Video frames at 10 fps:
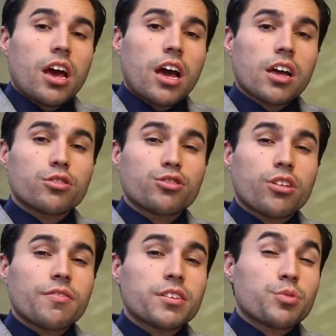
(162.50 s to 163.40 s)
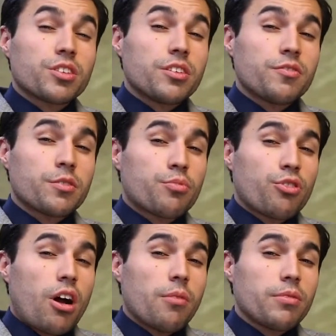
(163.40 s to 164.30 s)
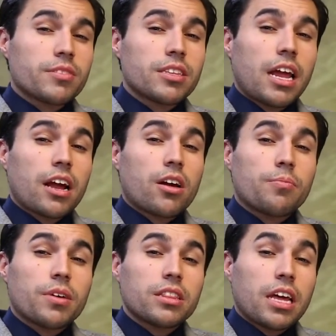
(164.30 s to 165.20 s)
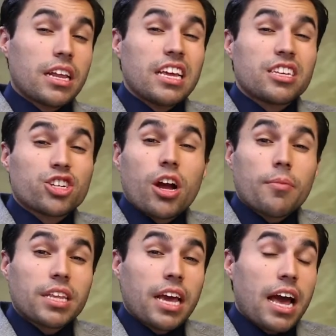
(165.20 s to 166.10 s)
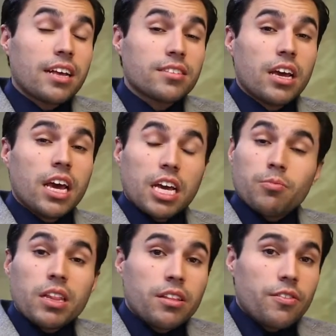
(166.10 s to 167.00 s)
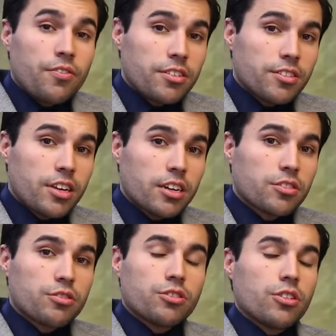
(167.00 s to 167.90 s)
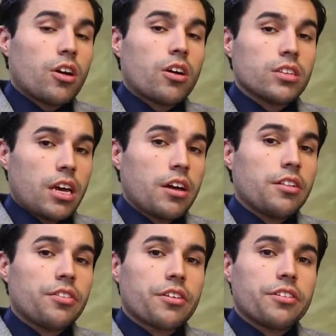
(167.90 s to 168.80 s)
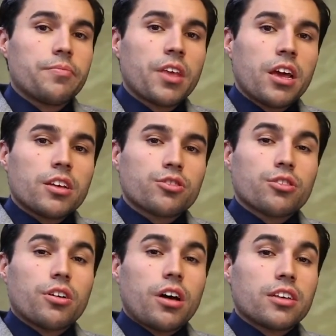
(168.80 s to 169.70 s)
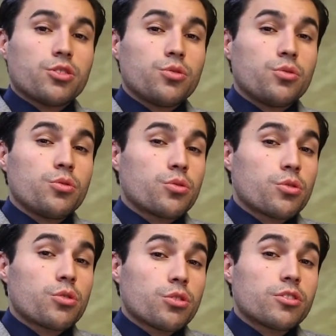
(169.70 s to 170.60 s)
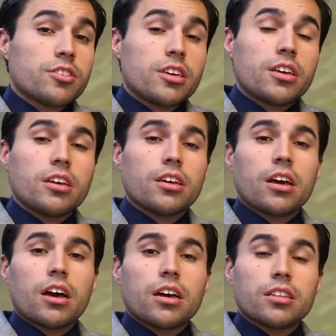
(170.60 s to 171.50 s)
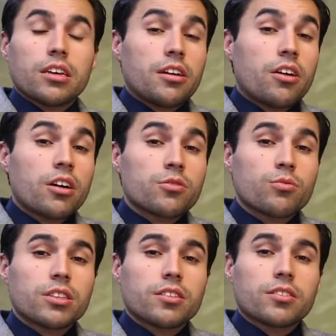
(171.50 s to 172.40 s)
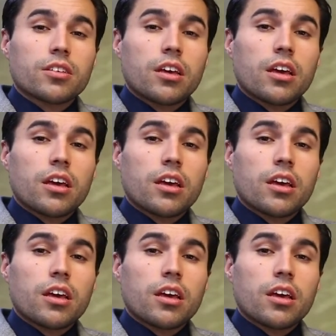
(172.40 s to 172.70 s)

to solve the specific problems that each company has in many different sectors, not only healthcare. So as you could see later on with this,